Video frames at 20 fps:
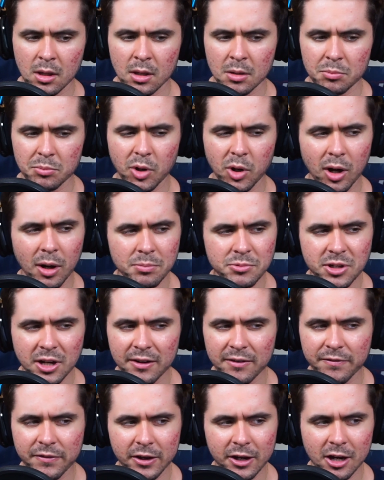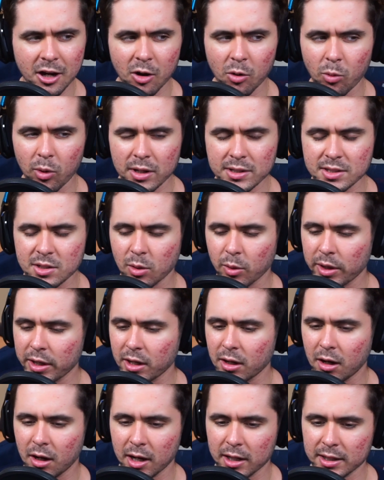Bro, I'm trying to figure out what's going
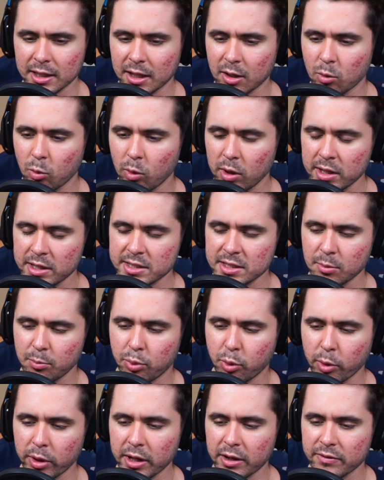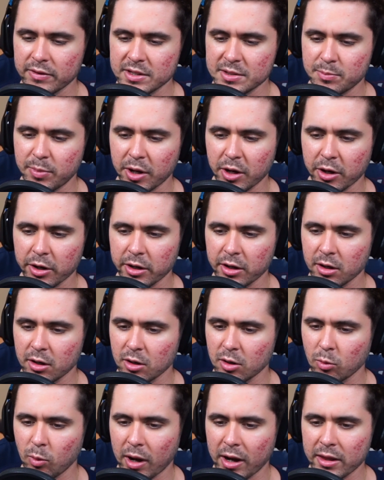on. Like, what is the point of this barrier?
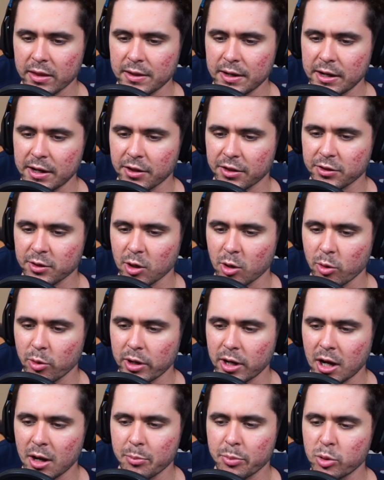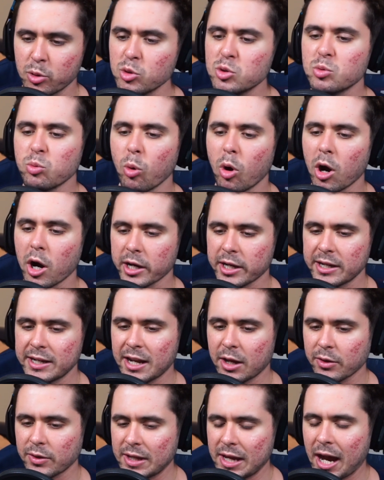Why do they need to throw it up? Who's walking
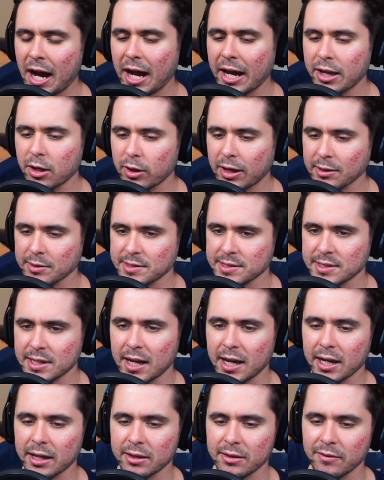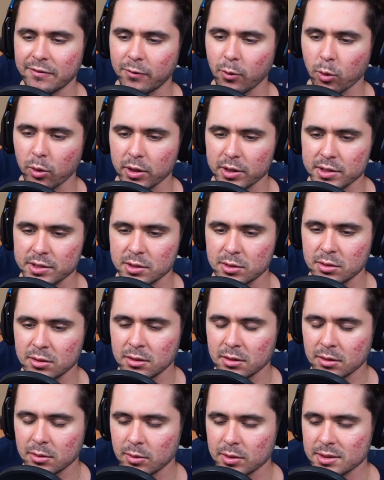down the aisle outside in the forest?
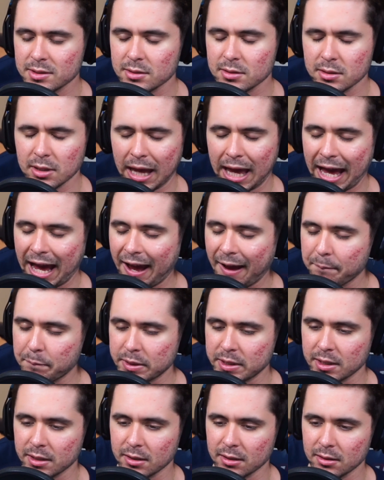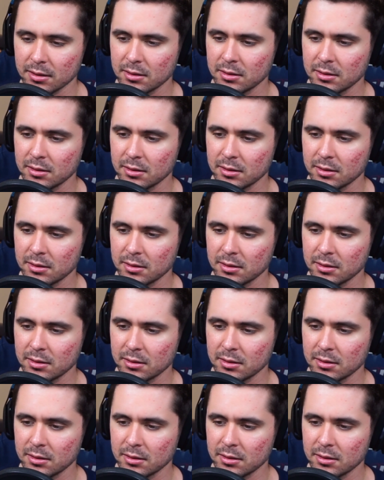What's happening?